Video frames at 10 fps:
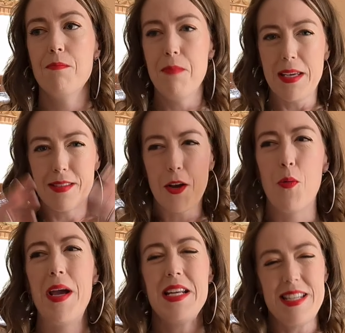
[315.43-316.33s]
makes it
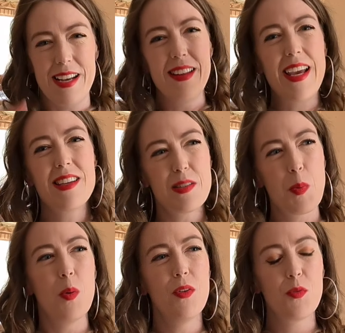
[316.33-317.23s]
quite dilly, I
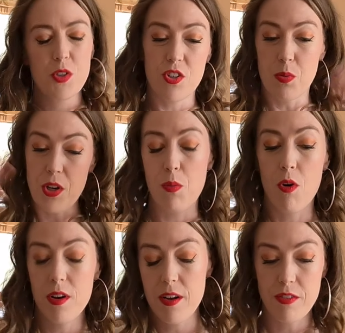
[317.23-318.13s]
suppose, which is what you
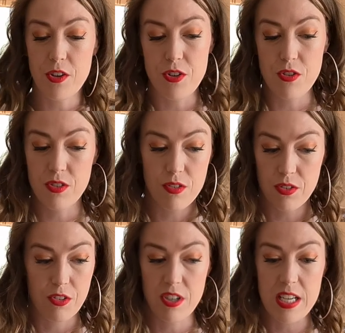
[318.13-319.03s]
want if you're using
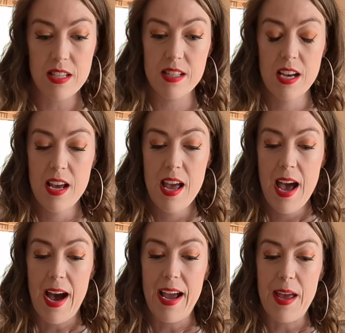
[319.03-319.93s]
those ingredients.
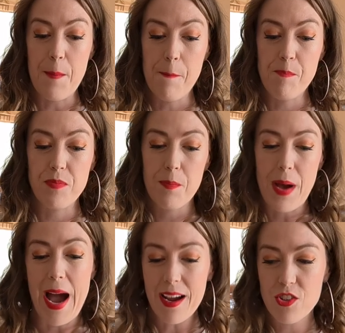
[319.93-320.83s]
Um,
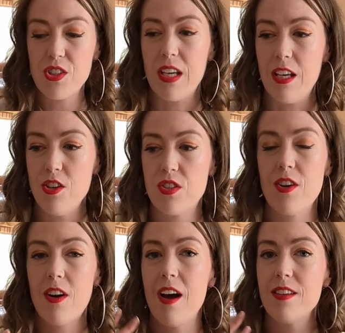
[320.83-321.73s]
but actually, you
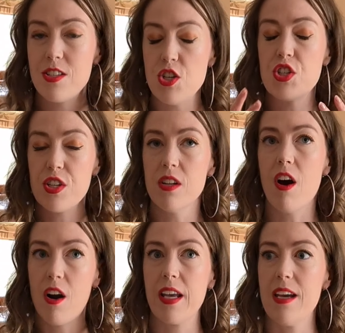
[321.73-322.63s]
start you still
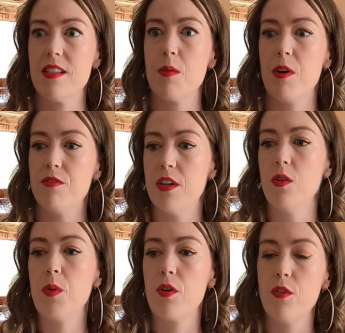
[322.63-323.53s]
are getting a bit of
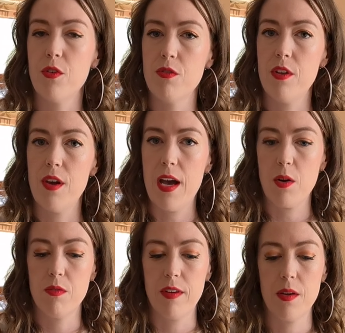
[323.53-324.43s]
dill because of the
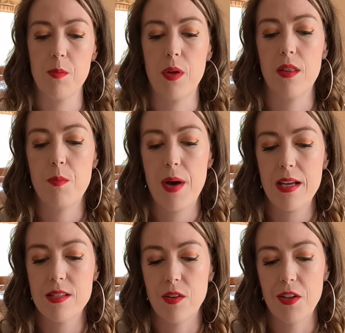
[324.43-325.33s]
aquavit, but the
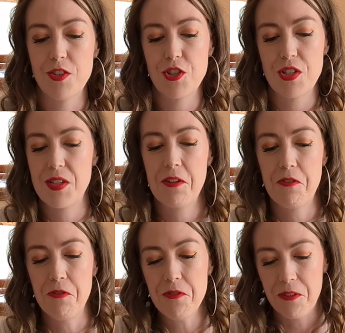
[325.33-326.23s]
basil is just
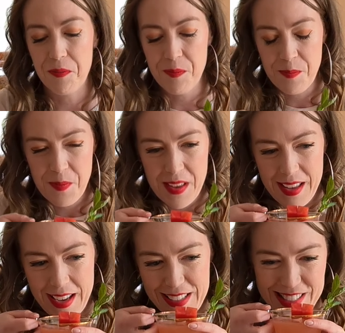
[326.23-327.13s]
I don't know.
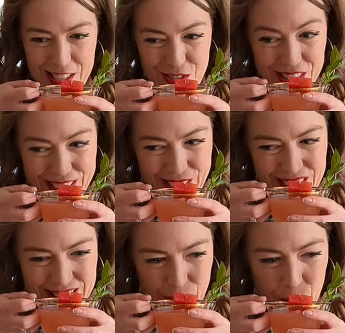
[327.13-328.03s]
It tastes really
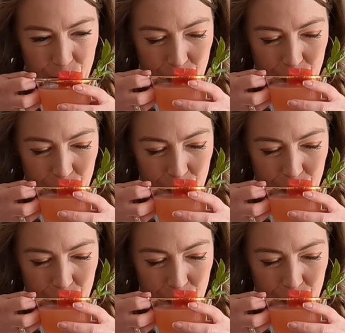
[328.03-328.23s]
good.